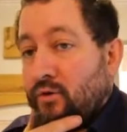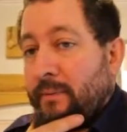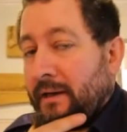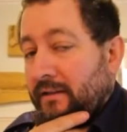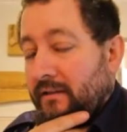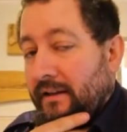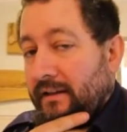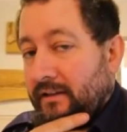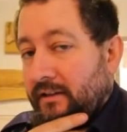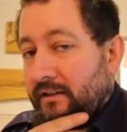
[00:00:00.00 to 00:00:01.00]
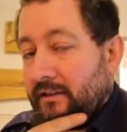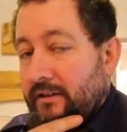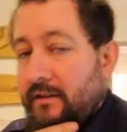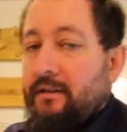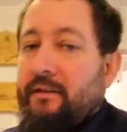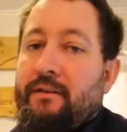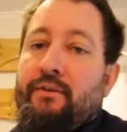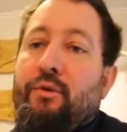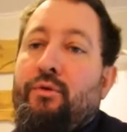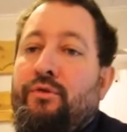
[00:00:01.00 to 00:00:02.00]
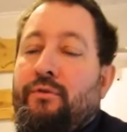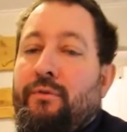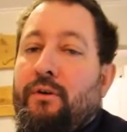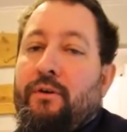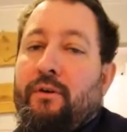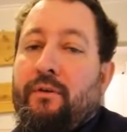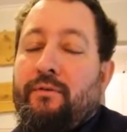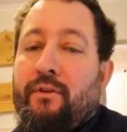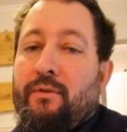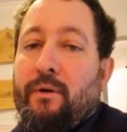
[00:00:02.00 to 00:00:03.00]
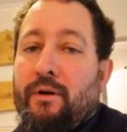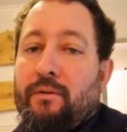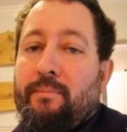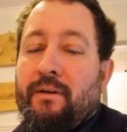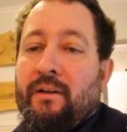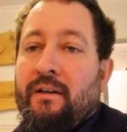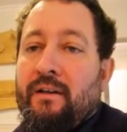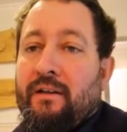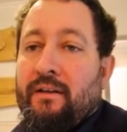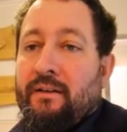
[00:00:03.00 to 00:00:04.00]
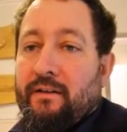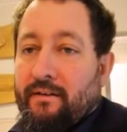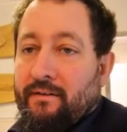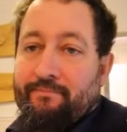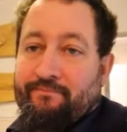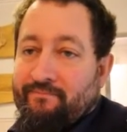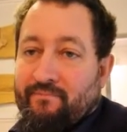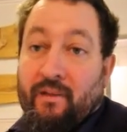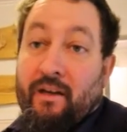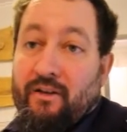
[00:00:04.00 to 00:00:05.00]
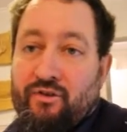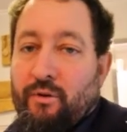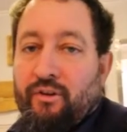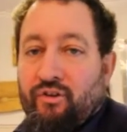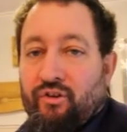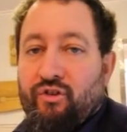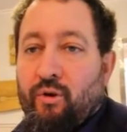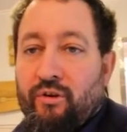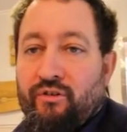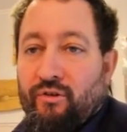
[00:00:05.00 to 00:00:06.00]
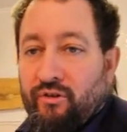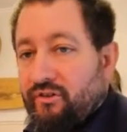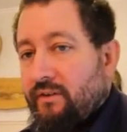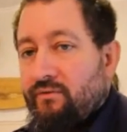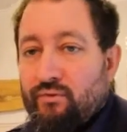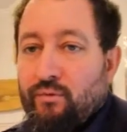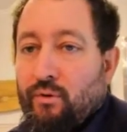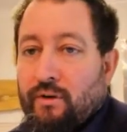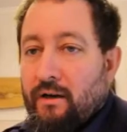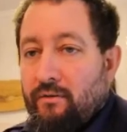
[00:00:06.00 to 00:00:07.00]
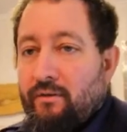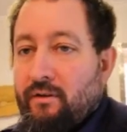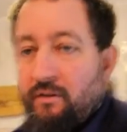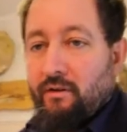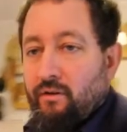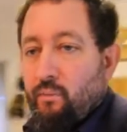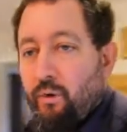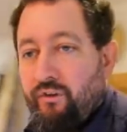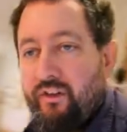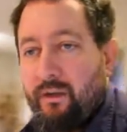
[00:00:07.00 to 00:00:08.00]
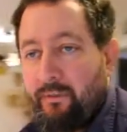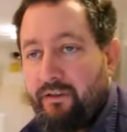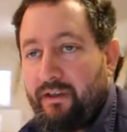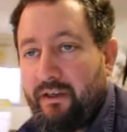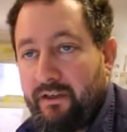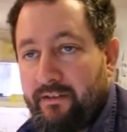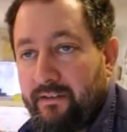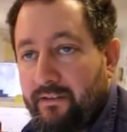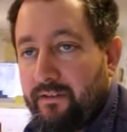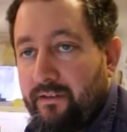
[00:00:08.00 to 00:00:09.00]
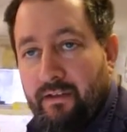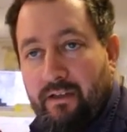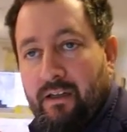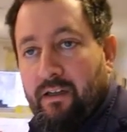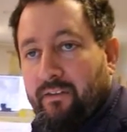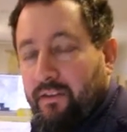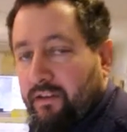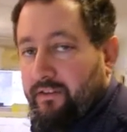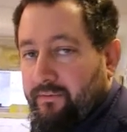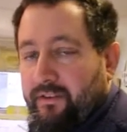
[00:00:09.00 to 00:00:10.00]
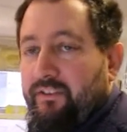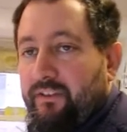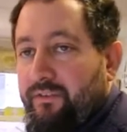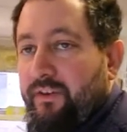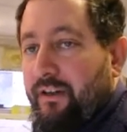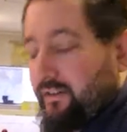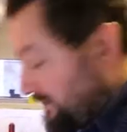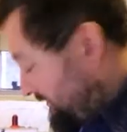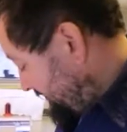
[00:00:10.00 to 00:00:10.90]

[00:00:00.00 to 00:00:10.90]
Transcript: panels that I used for the model. But they are 2 inches shorter, so I just have to roll it out on the work table here, and then I easily find it. And